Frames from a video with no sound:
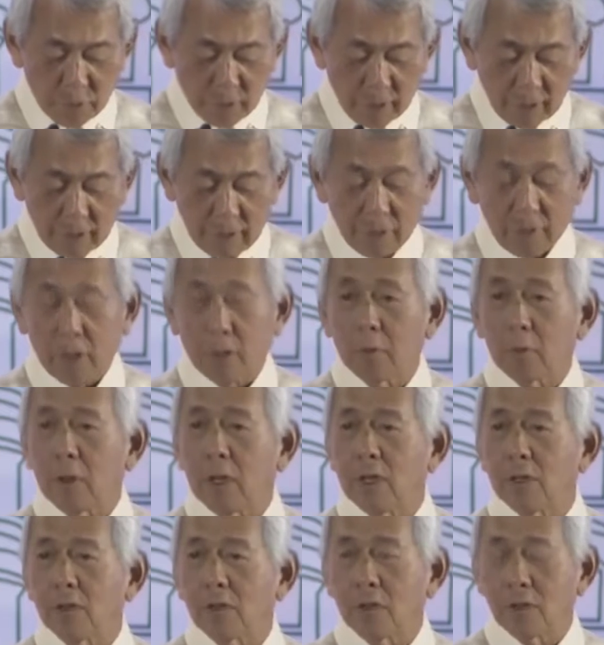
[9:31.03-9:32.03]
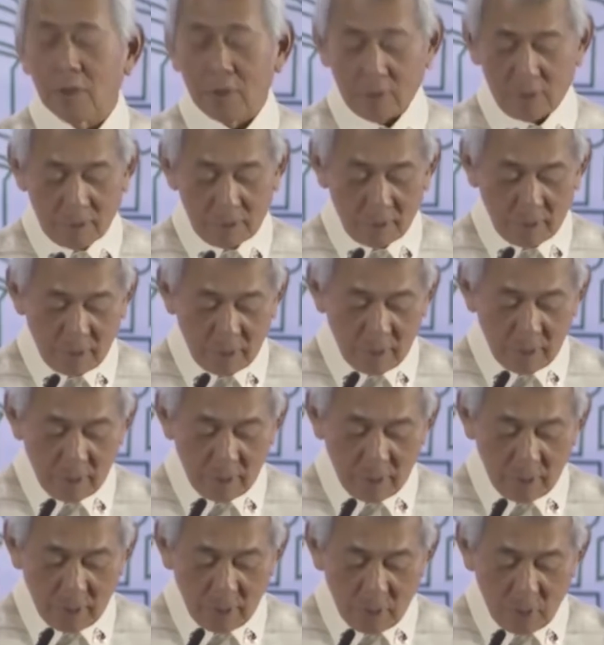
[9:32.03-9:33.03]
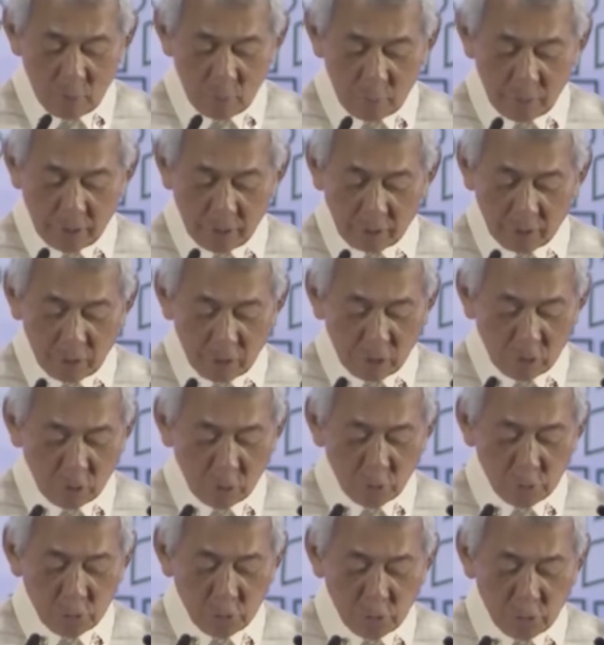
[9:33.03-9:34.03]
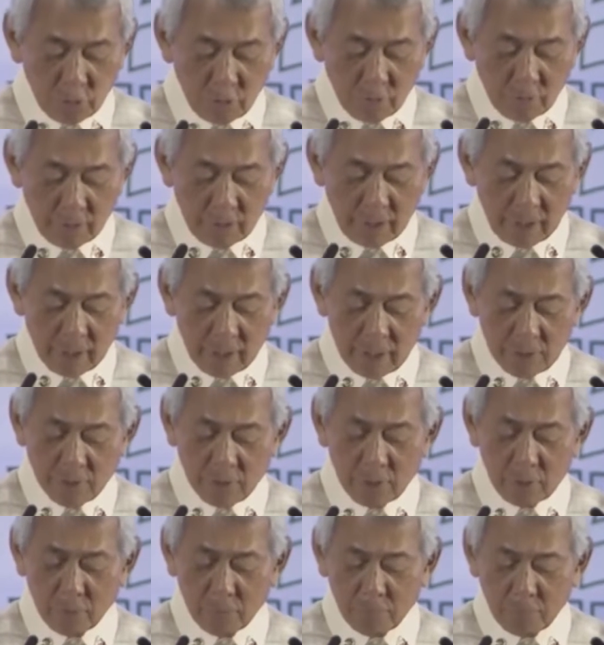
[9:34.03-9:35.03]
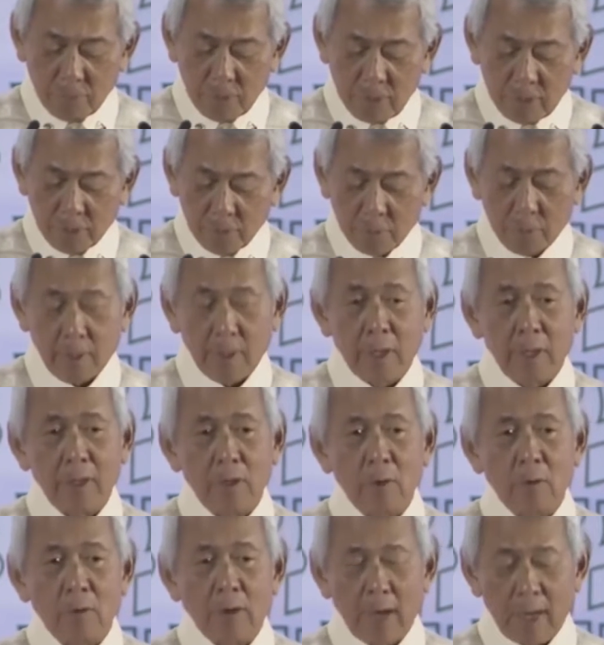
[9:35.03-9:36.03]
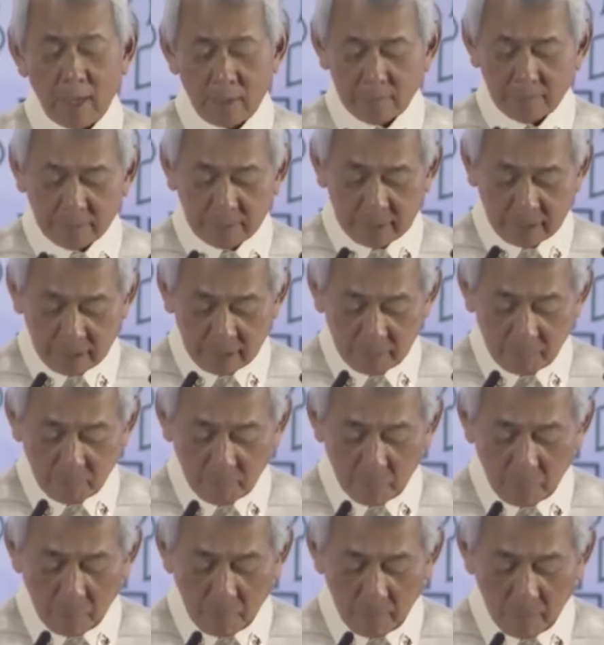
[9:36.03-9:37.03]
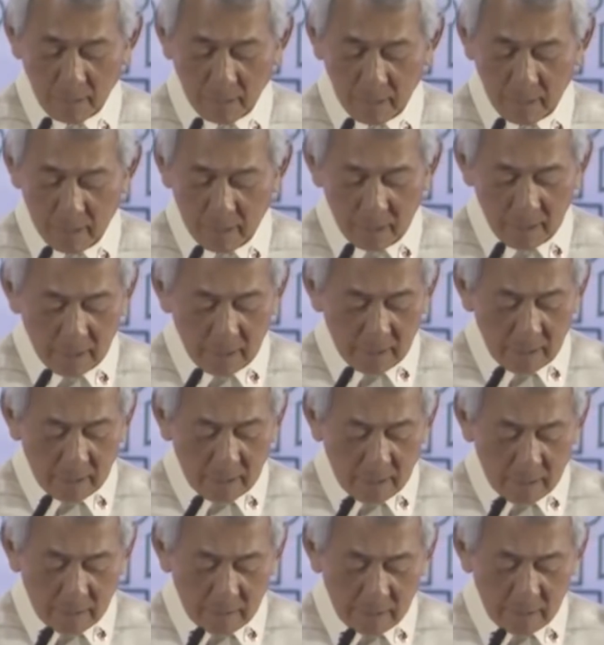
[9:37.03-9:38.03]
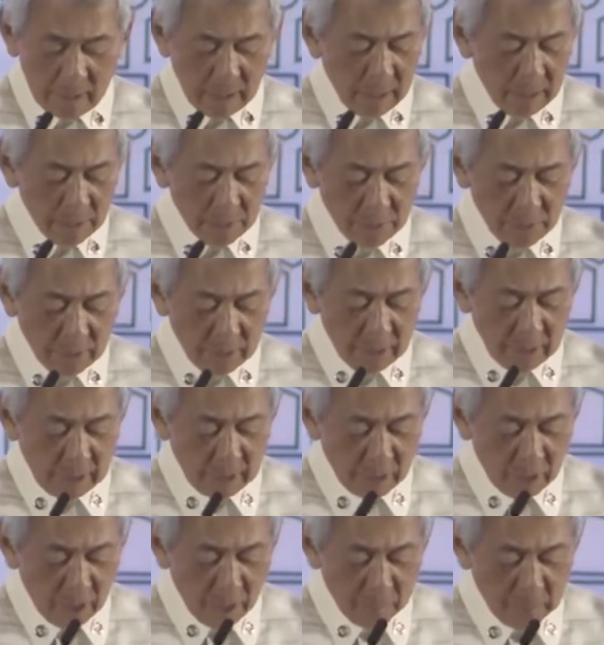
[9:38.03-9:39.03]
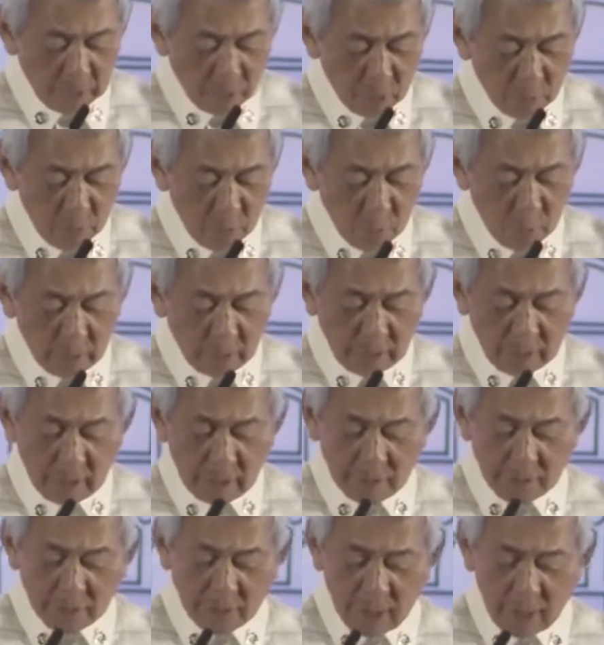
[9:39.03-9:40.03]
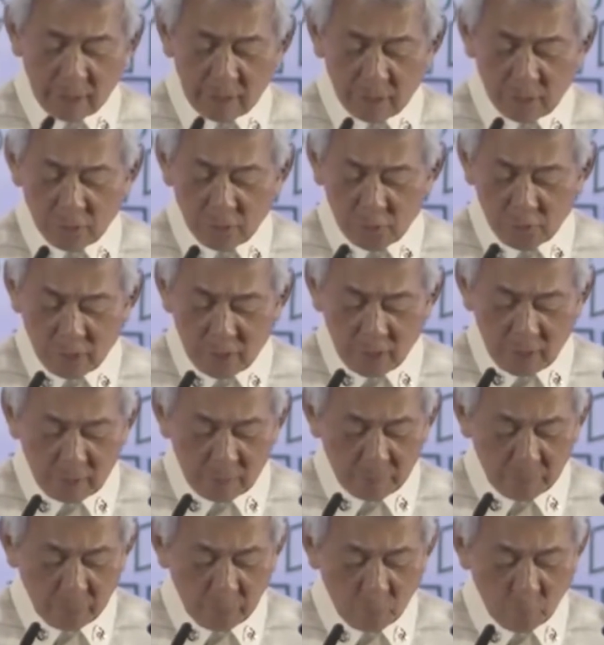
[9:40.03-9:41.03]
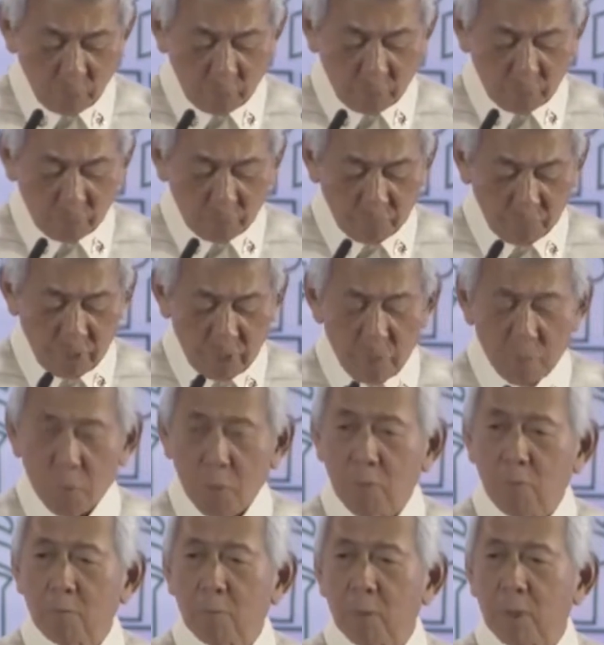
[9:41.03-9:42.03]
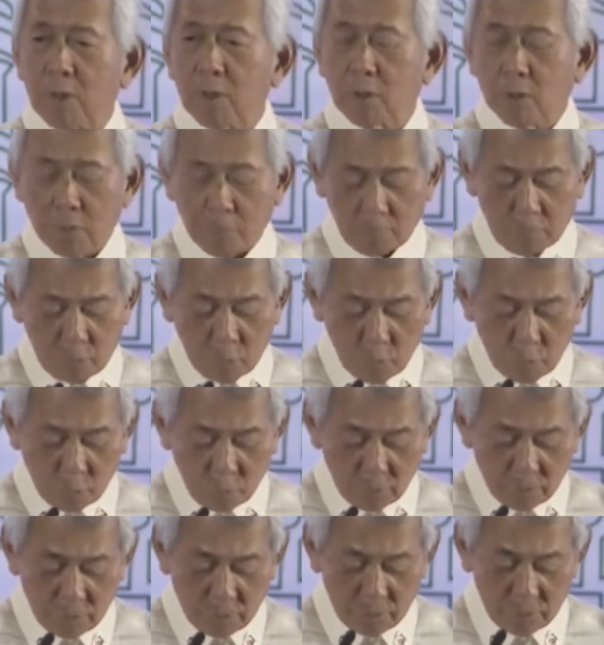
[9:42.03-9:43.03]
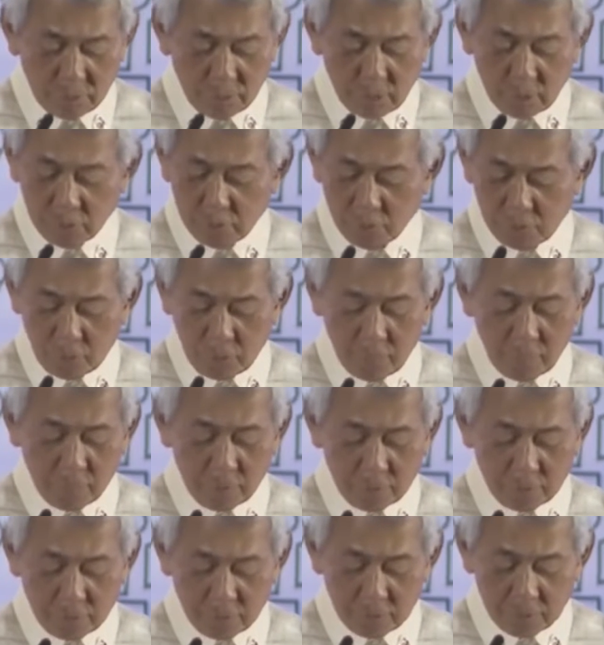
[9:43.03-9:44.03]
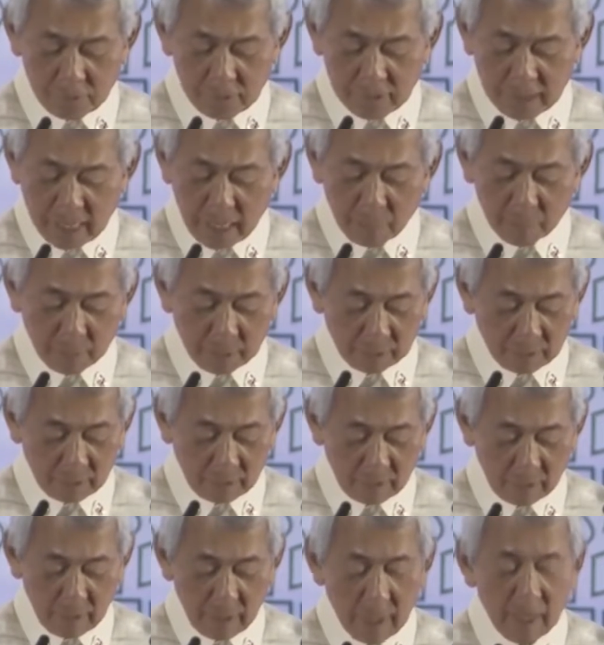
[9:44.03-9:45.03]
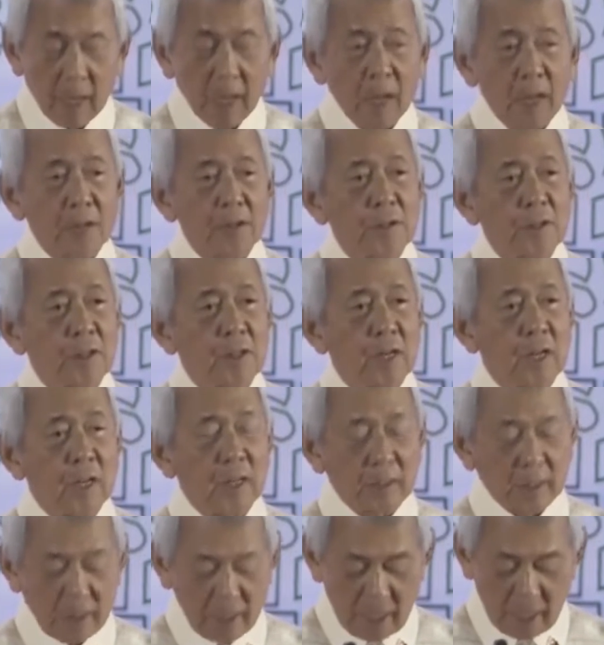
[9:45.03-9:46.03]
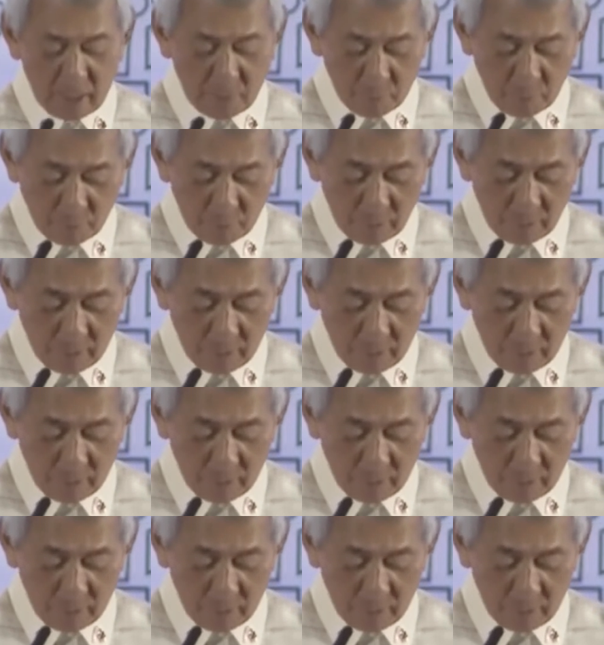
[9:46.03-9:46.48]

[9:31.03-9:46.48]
integration with the conclusion of the ASEAN Free Trade, or AFTA. The ASEAN Economic Community is taking shape with the free movements of goods, services, capital, and skilled labor.